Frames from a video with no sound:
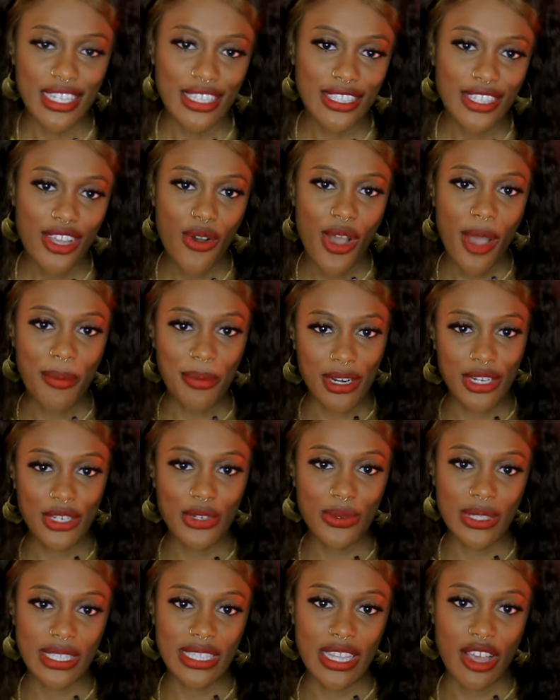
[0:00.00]
So I'm going to
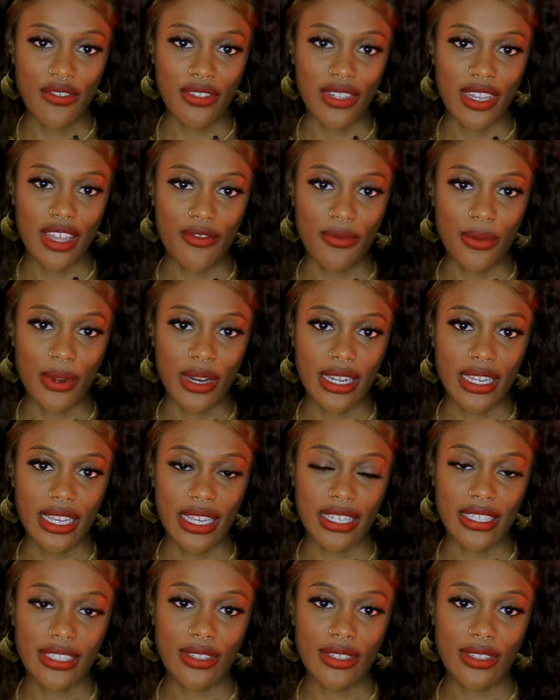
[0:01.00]
do a self-love working.